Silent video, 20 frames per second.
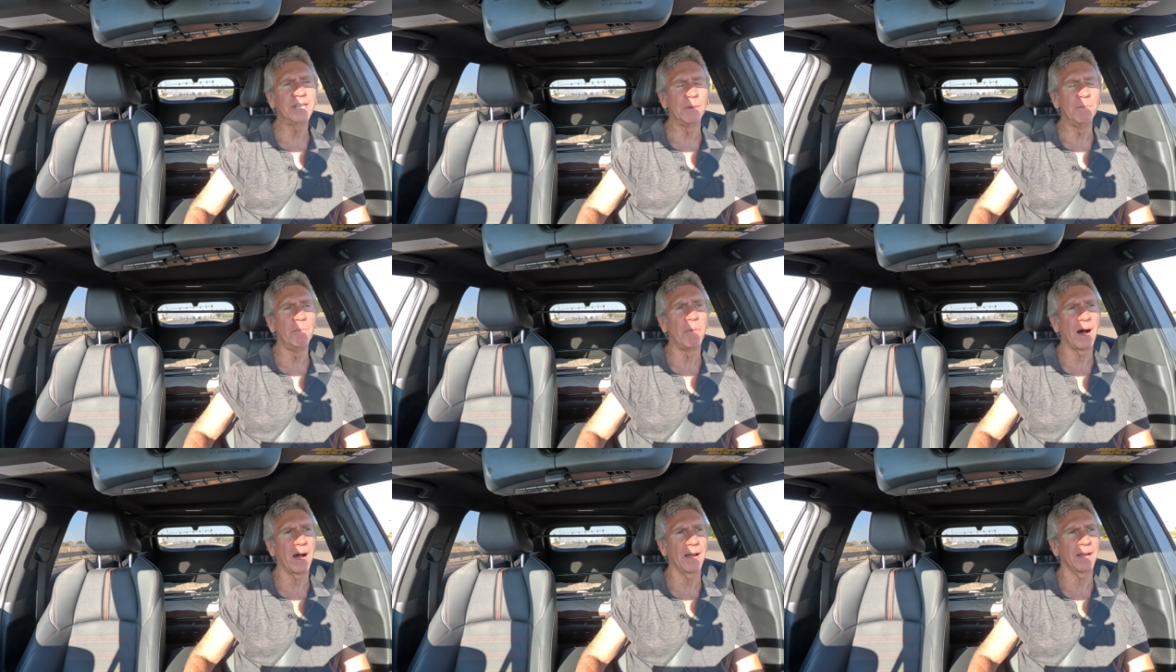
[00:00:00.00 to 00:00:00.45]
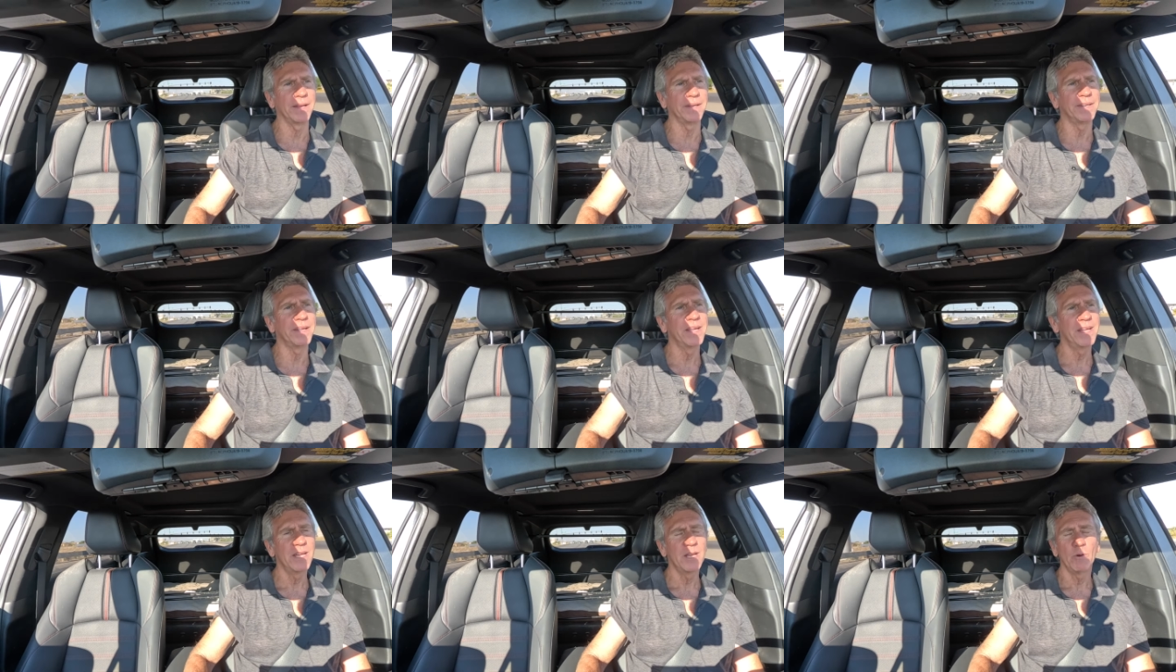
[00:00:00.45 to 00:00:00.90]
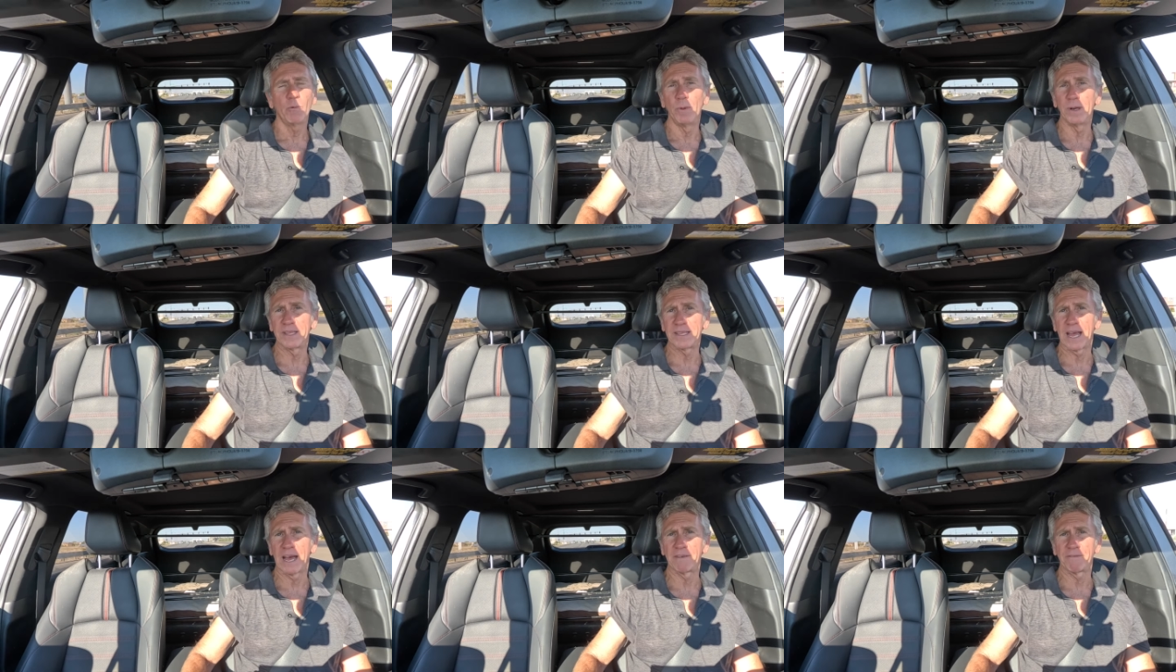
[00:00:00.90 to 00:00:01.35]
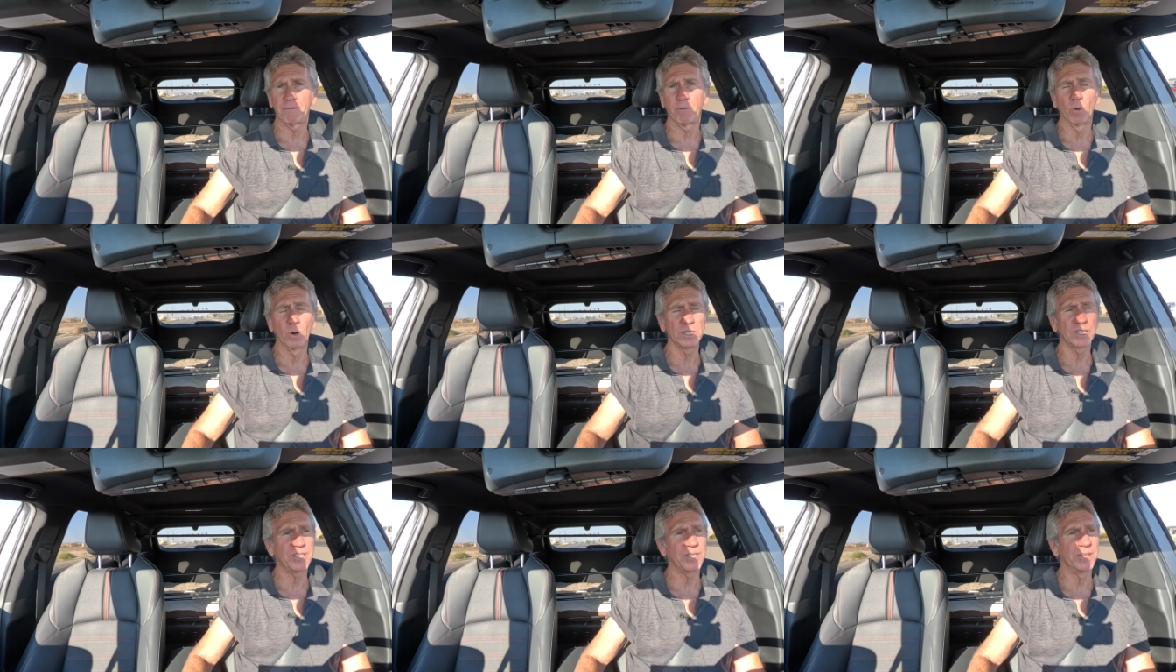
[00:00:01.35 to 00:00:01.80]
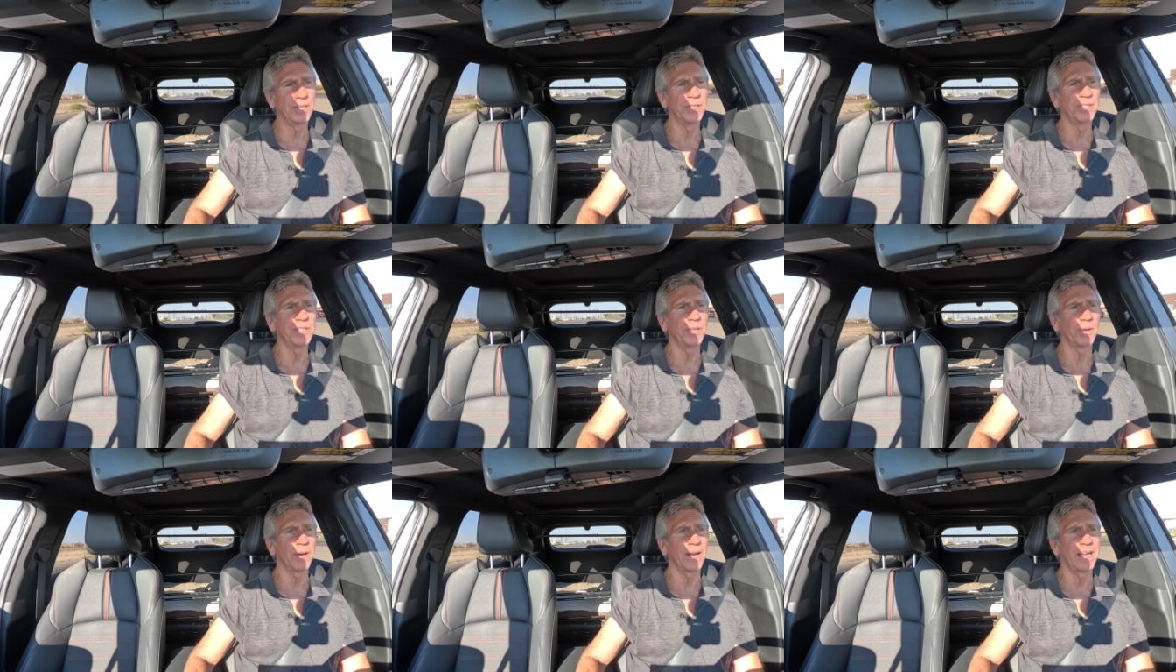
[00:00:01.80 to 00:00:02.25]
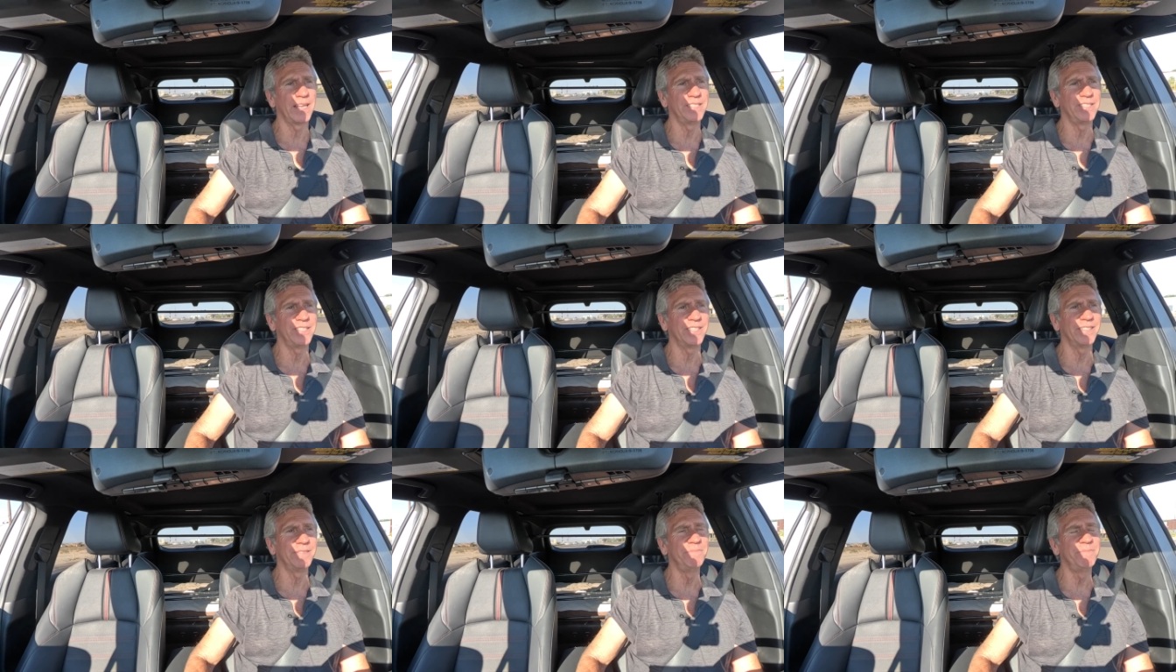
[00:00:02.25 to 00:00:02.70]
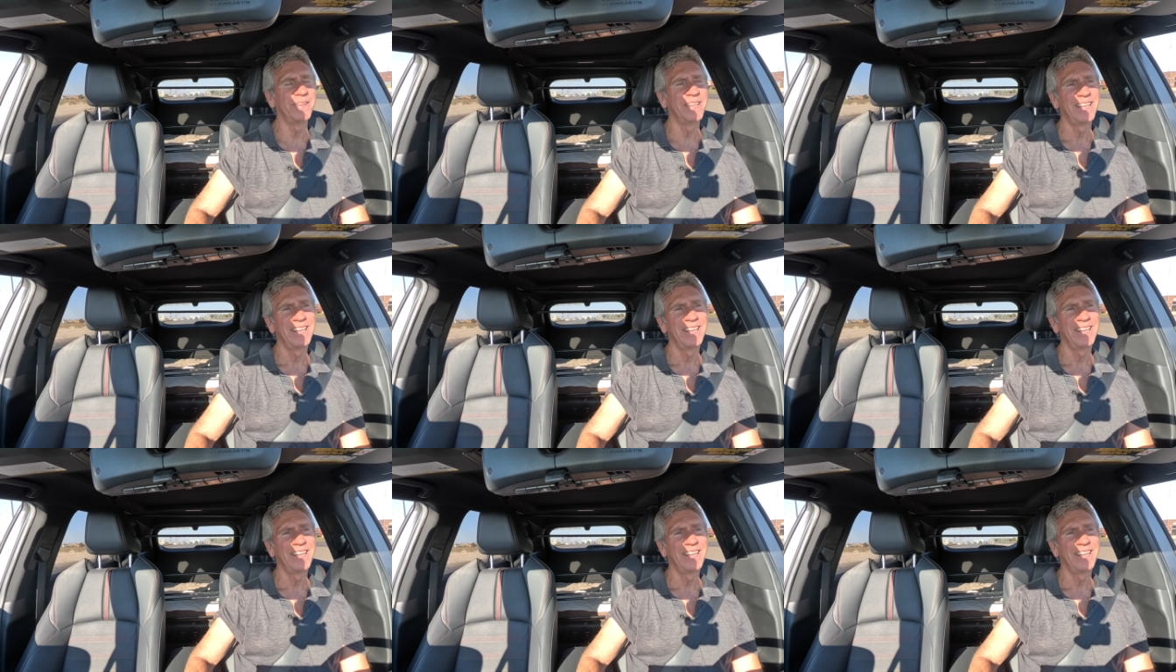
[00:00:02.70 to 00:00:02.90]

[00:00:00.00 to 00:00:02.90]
combined with that four-cylinder engine,